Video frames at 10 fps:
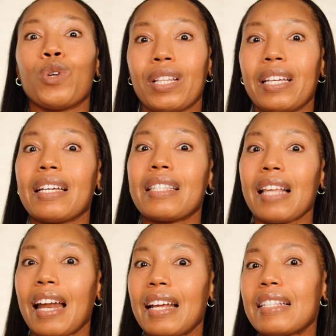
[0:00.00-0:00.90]
really
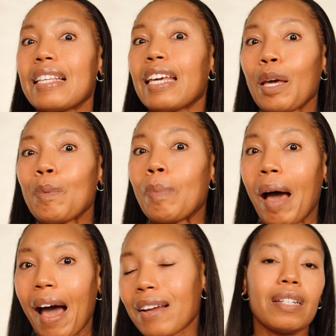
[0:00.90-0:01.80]
excited to get
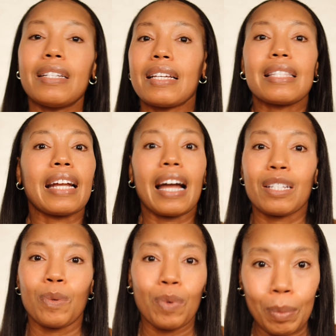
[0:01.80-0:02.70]
back just to
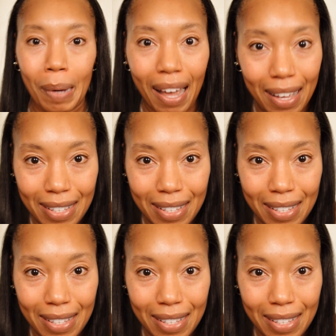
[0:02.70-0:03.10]
catch up with my